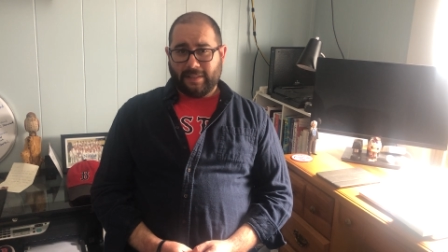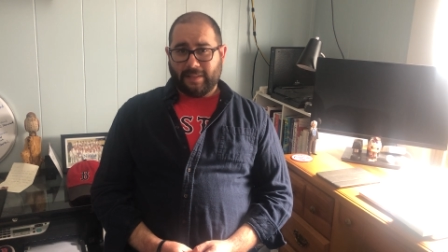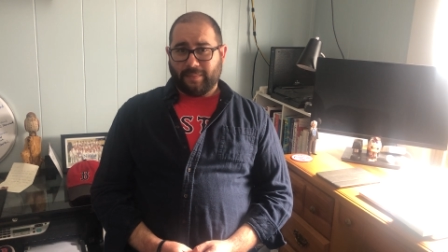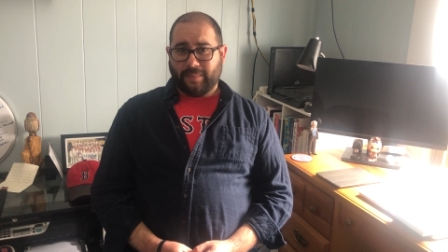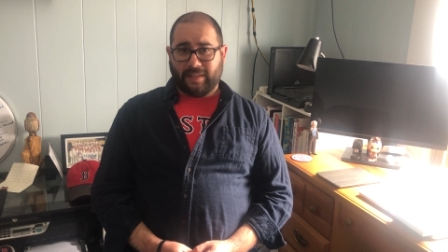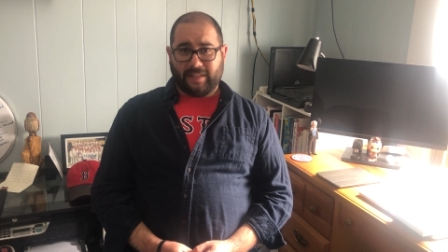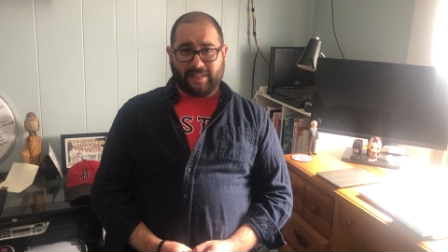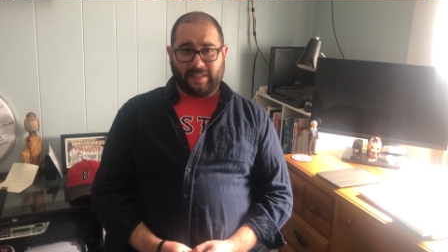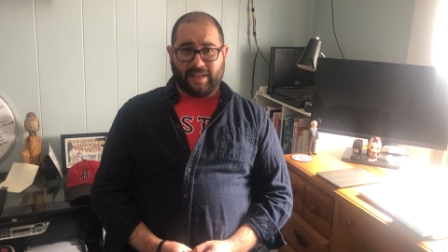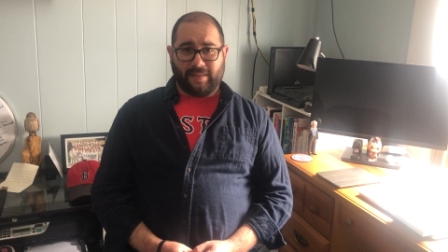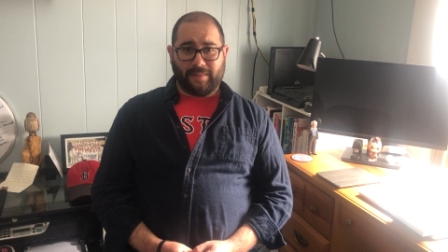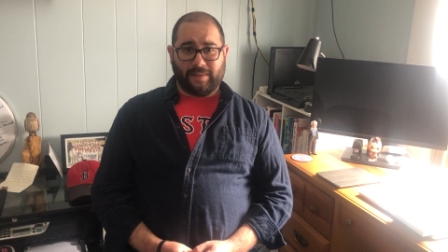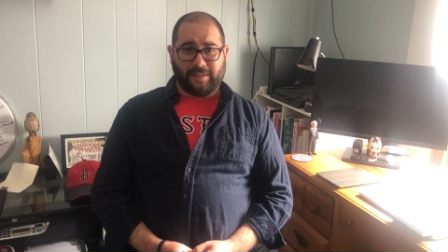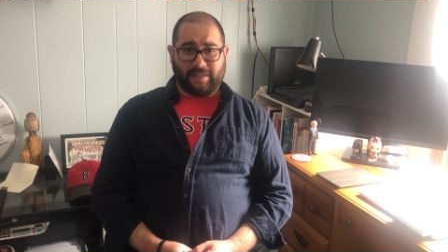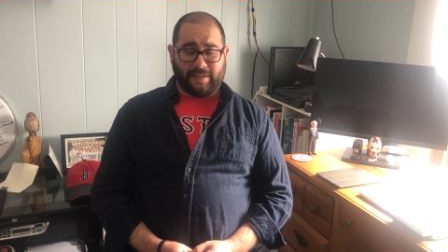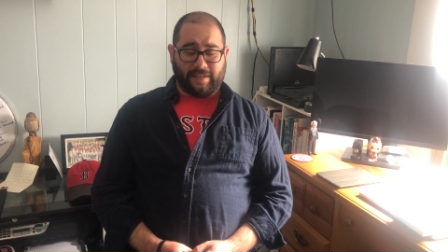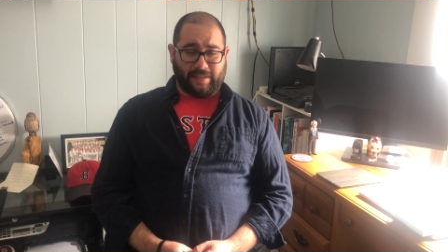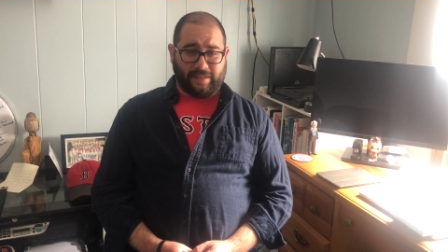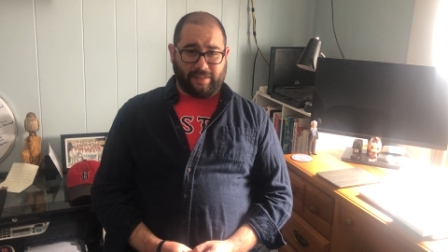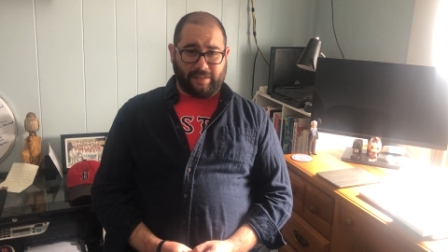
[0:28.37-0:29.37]
because
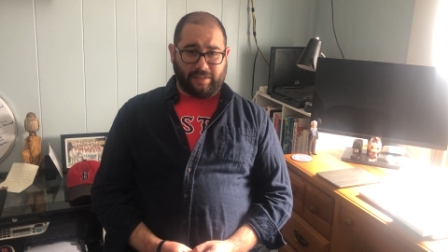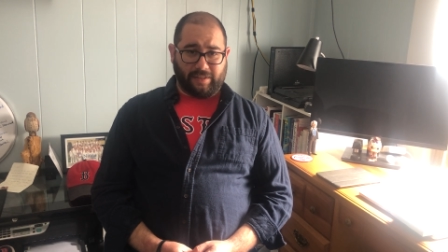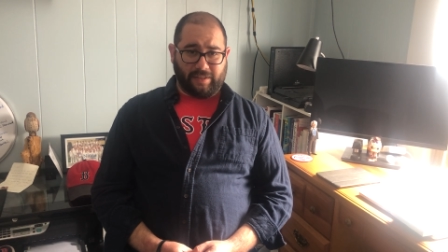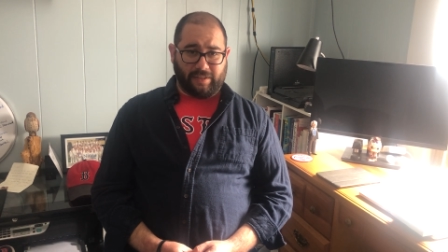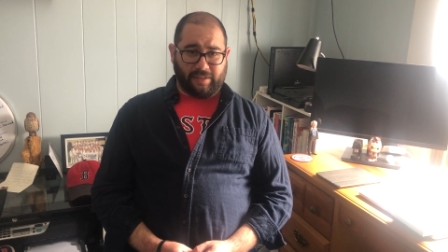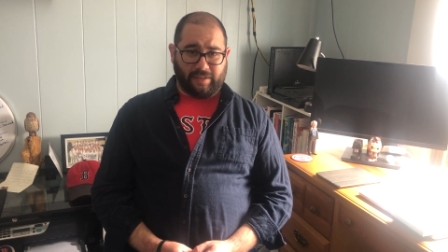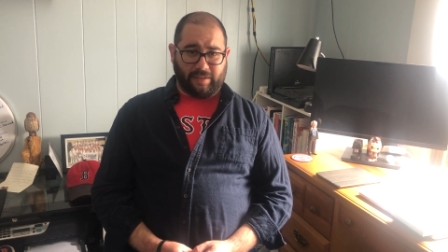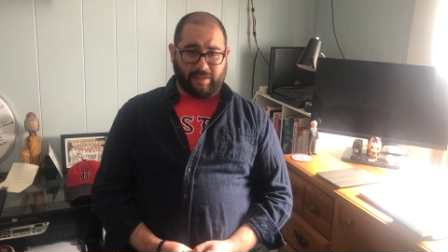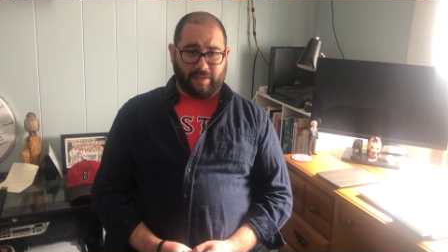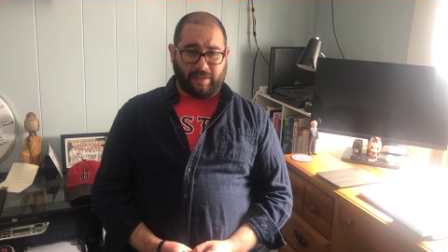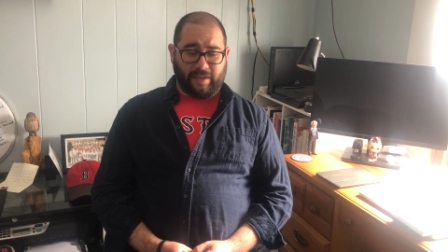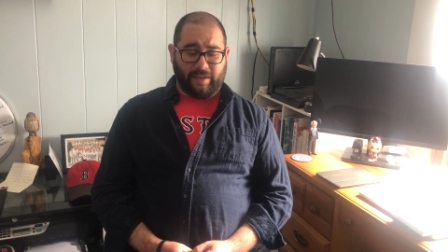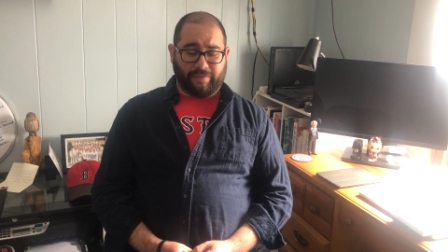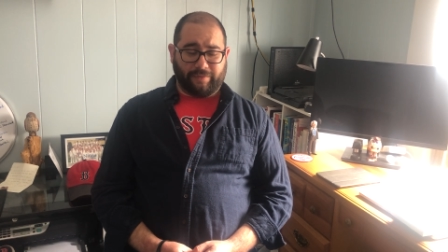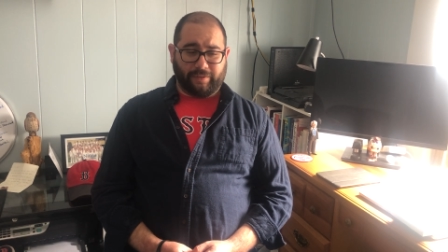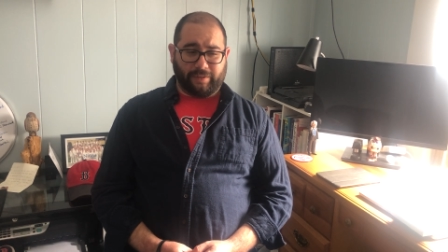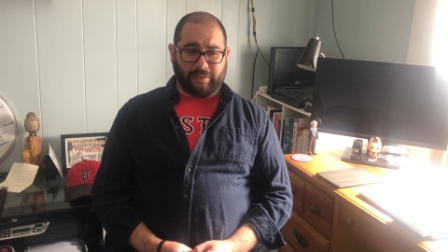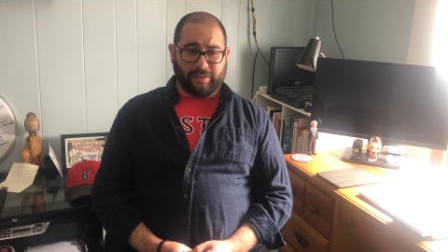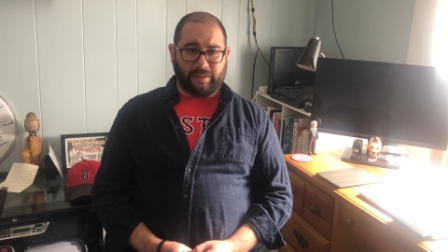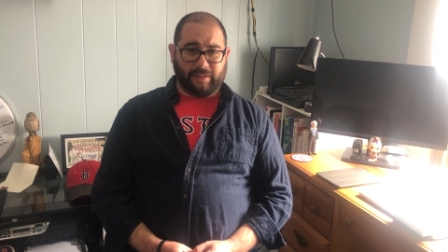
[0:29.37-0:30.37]
Amazon is
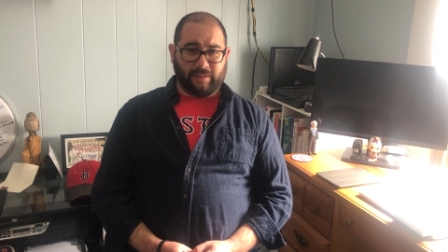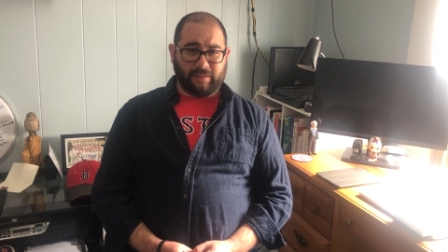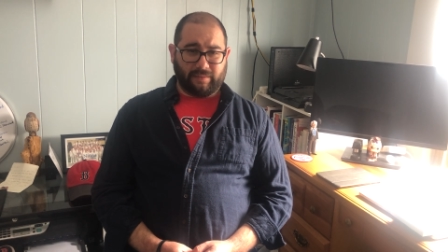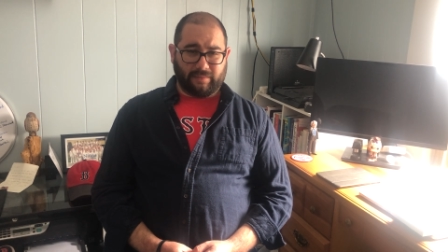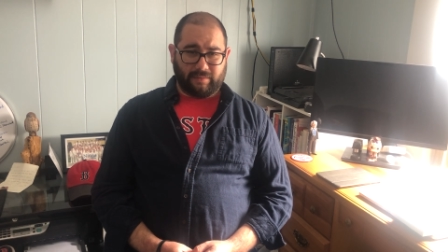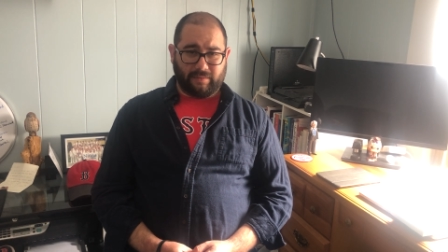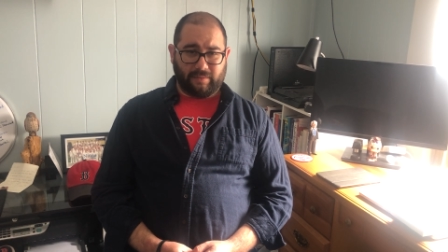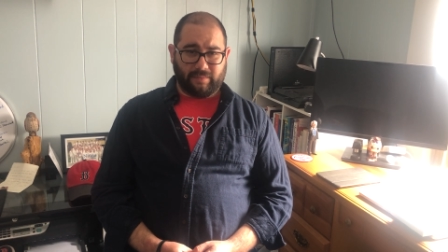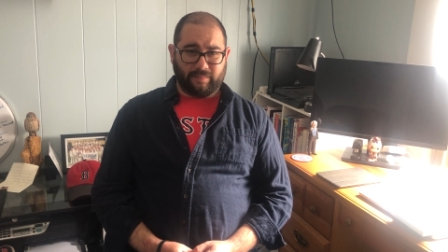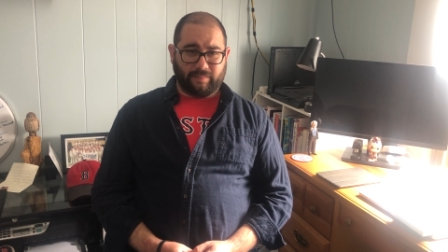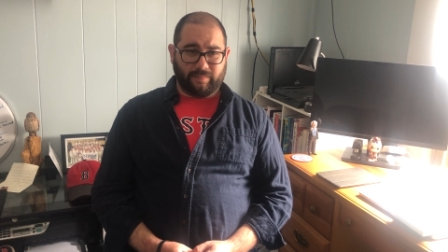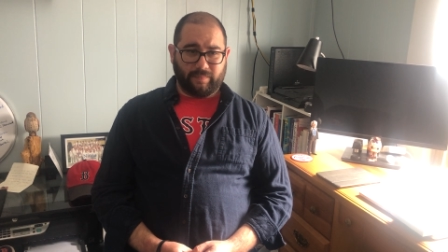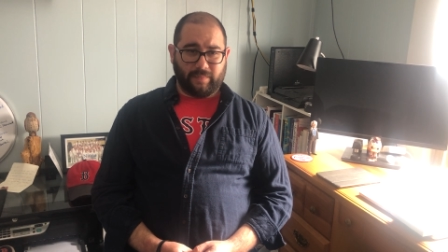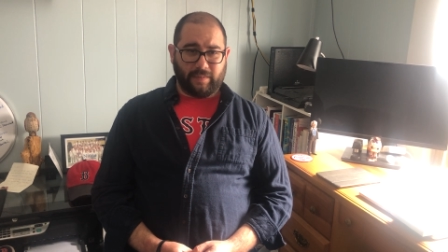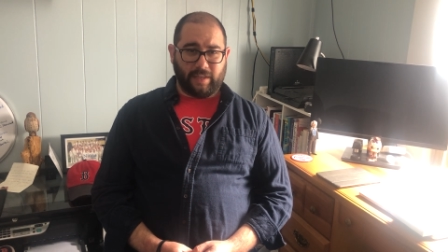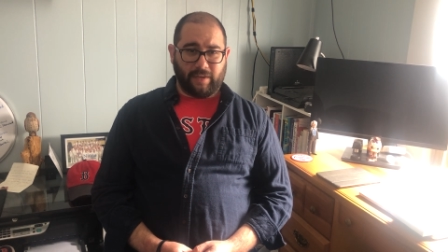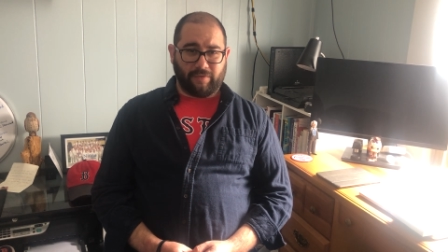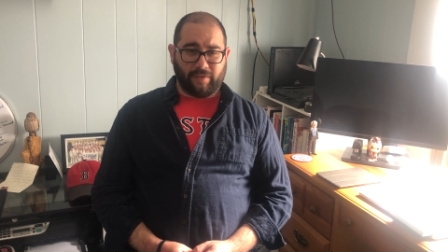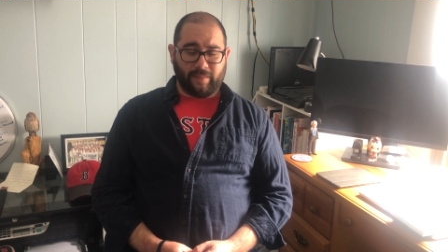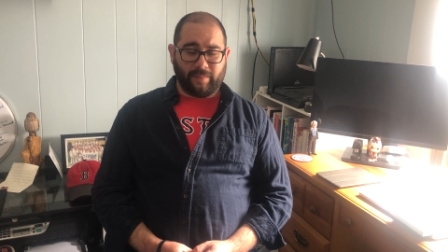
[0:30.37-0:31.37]
awful and
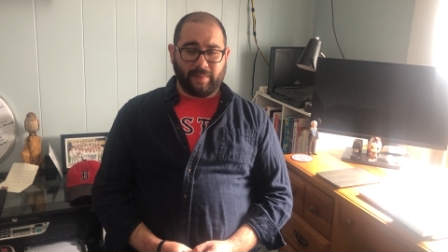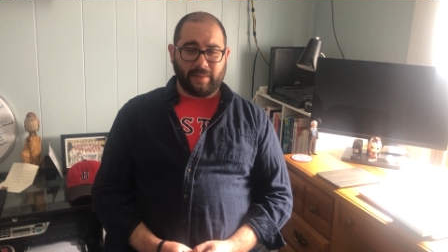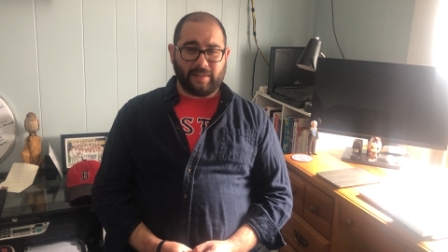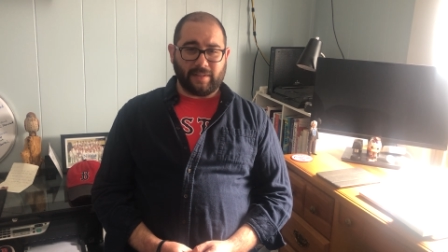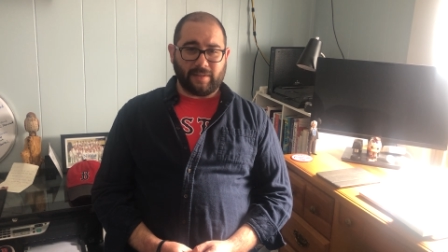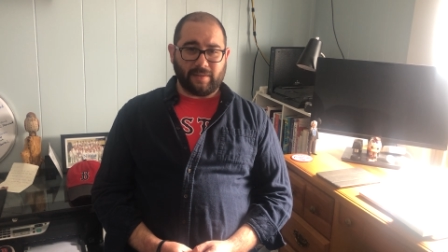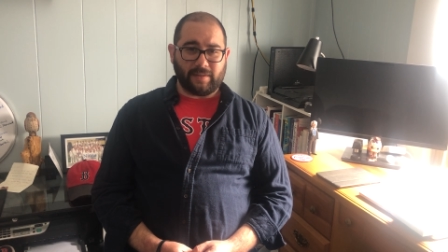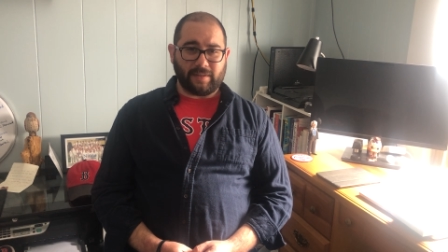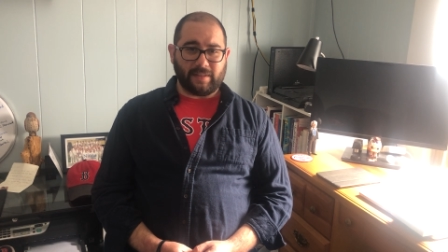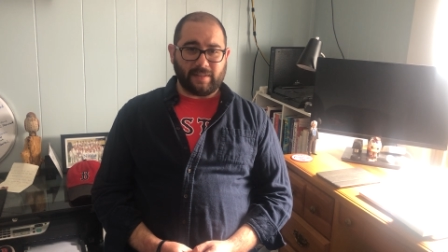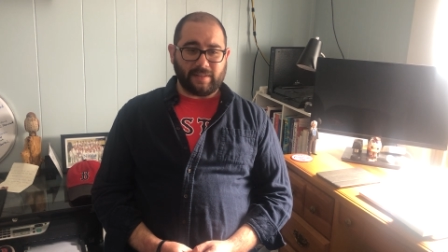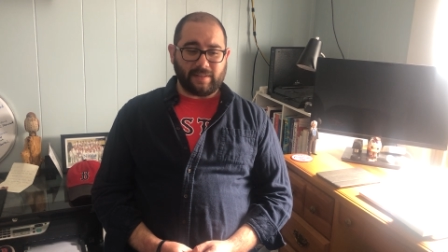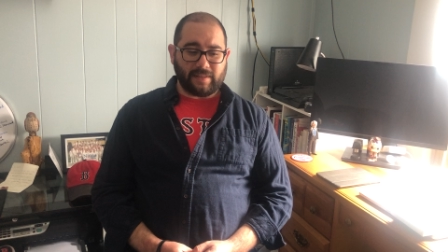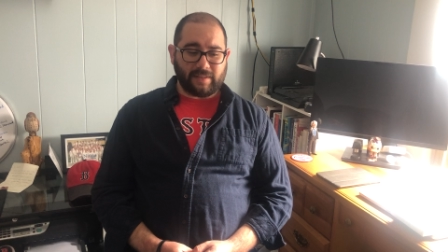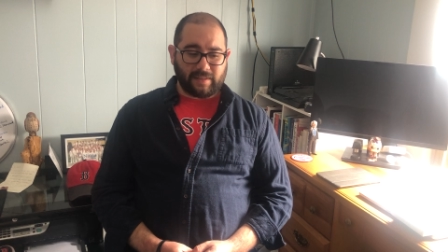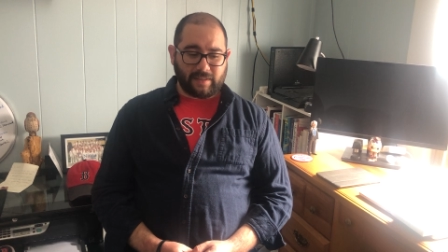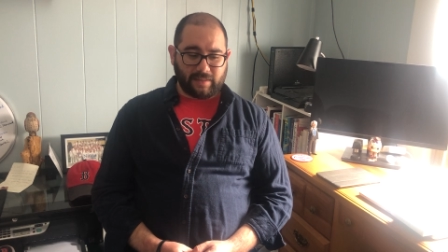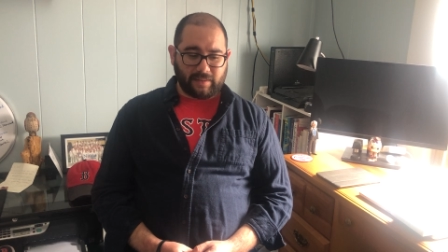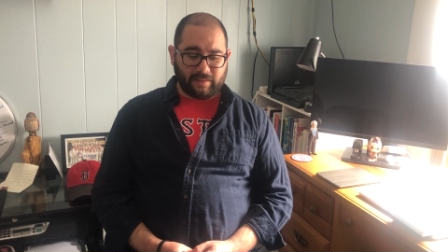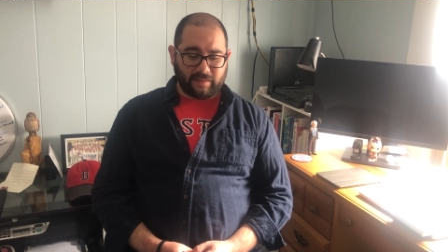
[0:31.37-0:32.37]
Jeffrey Bezos
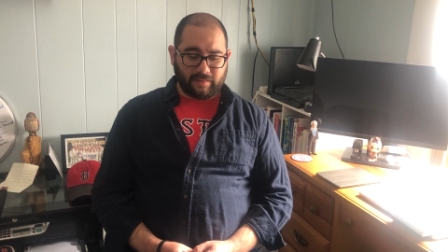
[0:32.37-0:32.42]
is